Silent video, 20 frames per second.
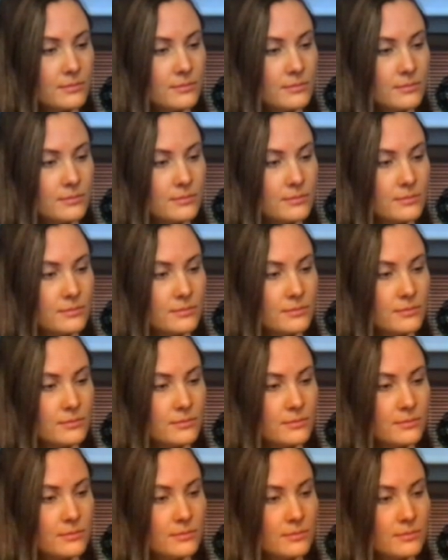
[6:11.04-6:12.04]

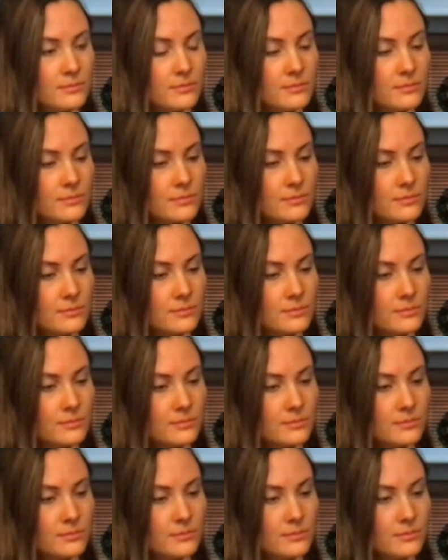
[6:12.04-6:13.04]

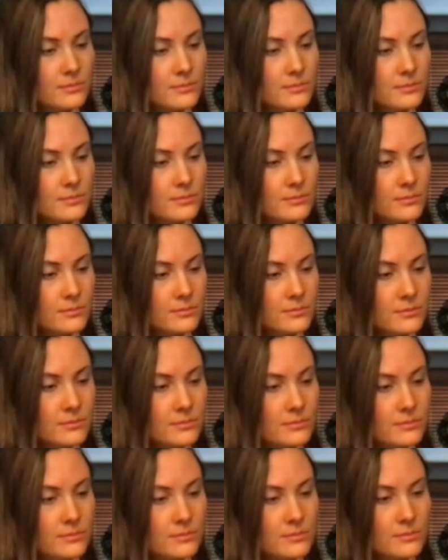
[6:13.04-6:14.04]

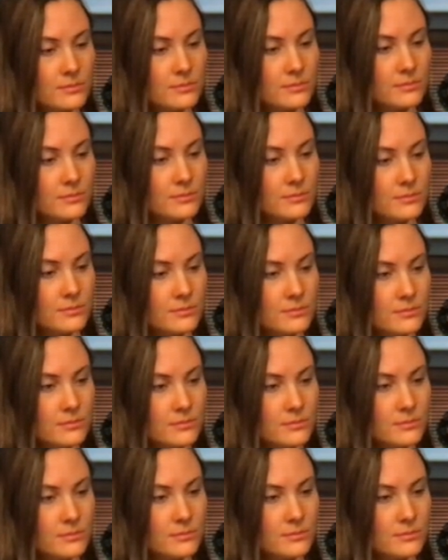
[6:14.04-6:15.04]

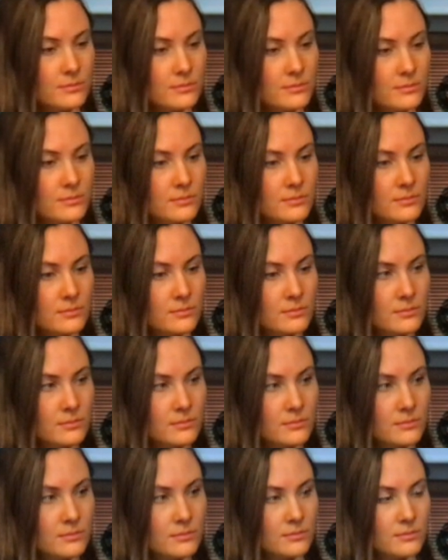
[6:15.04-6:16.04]

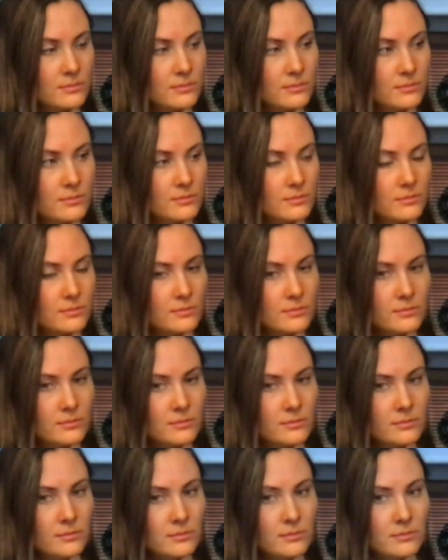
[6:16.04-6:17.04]

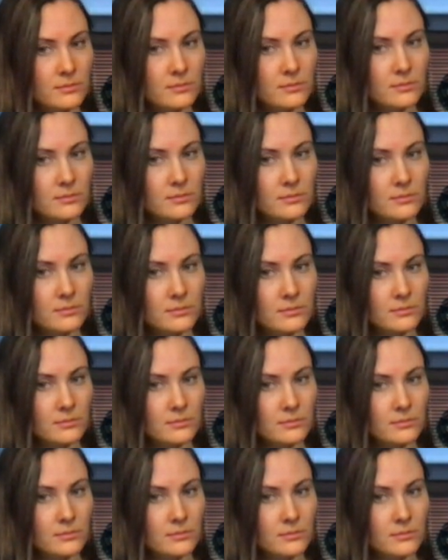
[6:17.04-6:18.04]

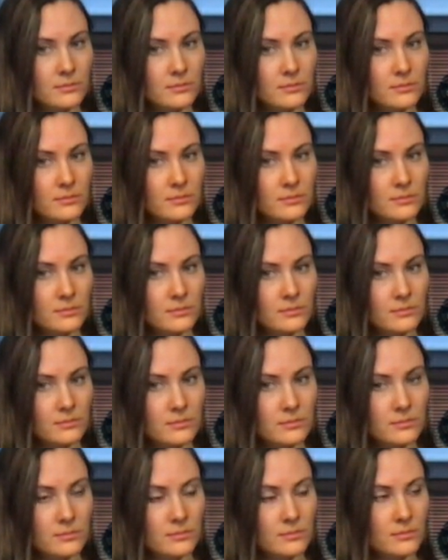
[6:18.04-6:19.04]
(not speaking)